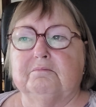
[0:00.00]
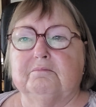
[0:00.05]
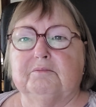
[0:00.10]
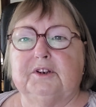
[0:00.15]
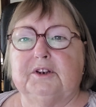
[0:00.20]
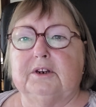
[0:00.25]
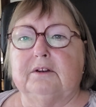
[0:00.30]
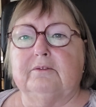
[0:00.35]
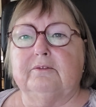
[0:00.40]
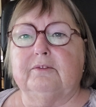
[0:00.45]

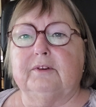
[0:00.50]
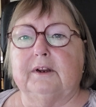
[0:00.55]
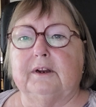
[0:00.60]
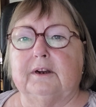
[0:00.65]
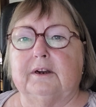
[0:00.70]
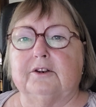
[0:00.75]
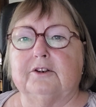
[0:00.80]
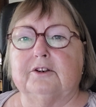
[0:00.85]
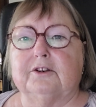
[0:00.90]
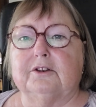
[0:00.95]
we don't
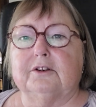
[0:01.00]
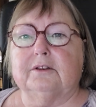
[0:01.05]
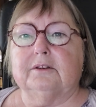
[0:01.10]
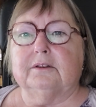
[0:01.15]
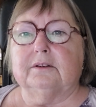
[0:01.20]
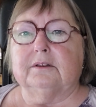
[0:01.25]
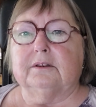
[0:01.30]
flush.